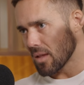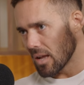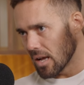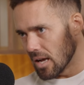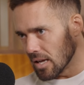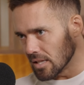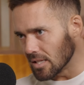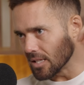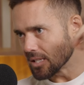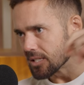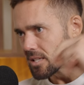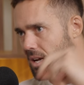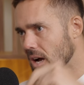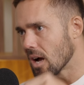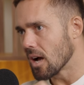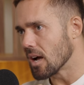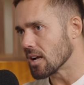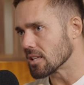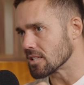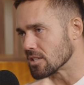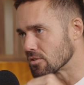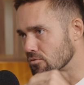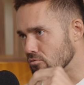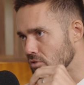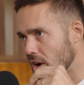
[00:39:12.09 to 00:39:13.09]
a desire
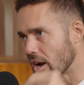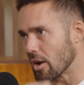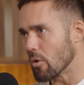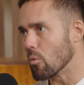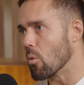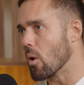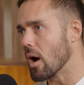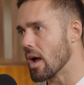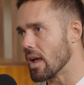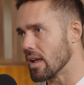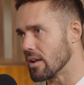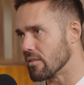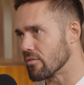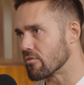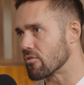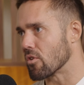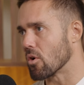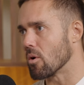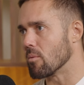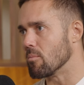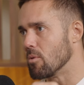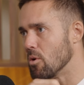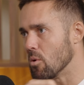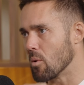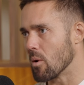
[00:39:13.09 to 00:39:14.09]
to run away
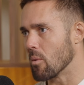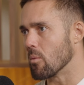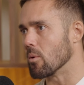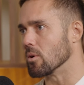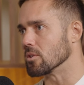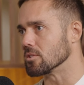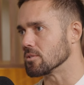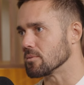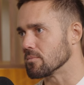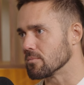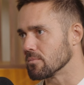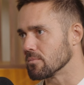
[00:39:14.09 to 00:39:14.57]
from who I was.